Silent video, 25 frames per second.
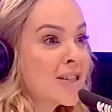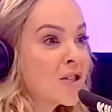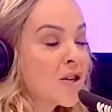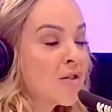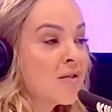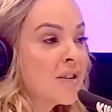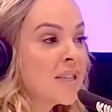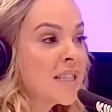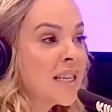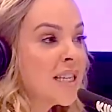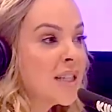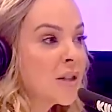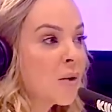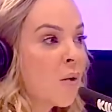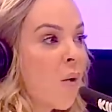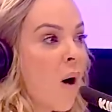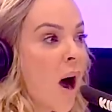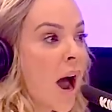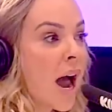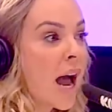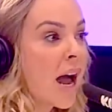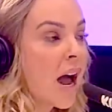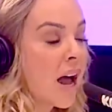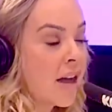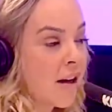so this is
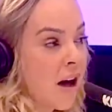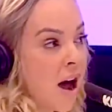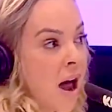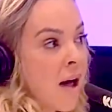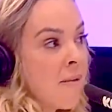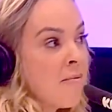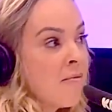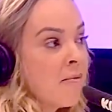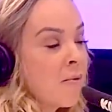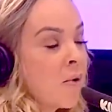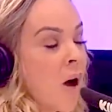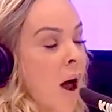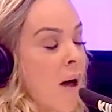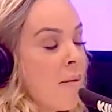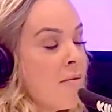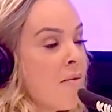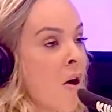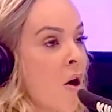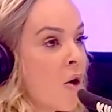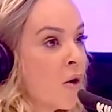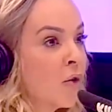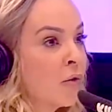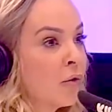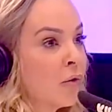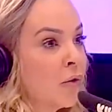quite, I'm
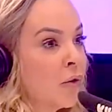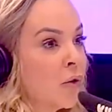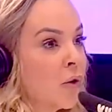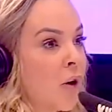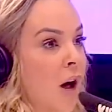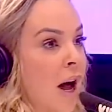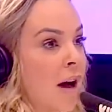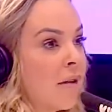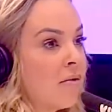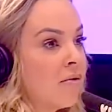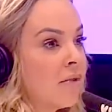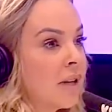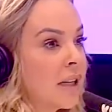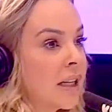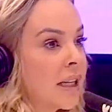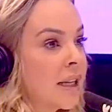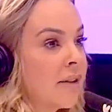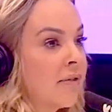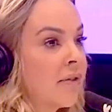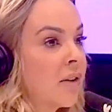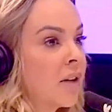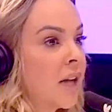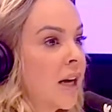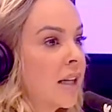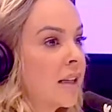hopeful. I really
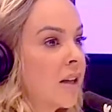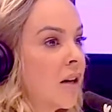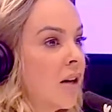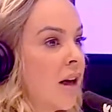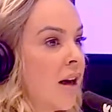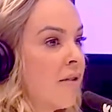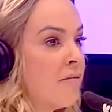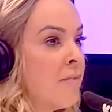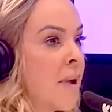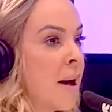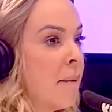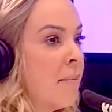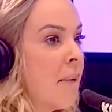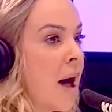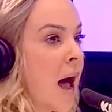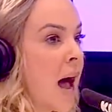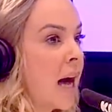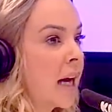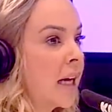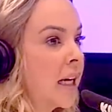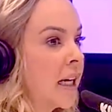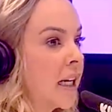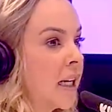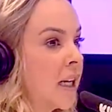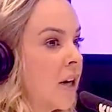feel like they'll have my
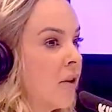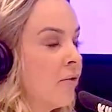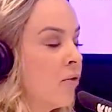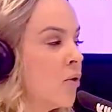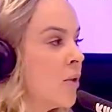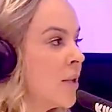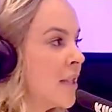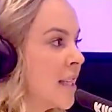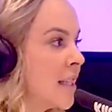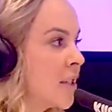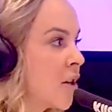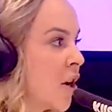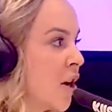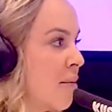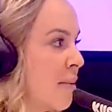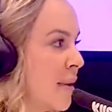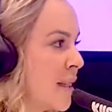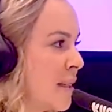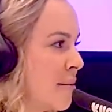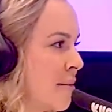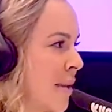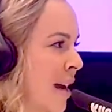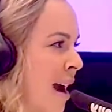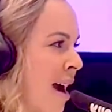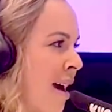back and of course there's going to be
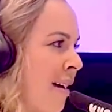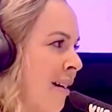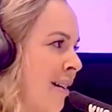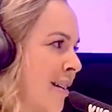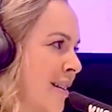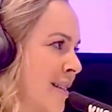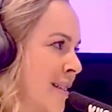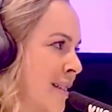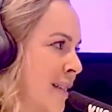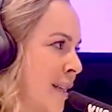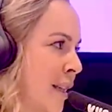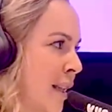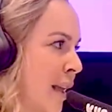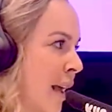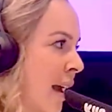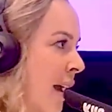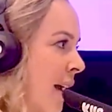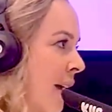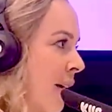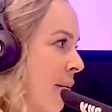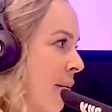some characters in there.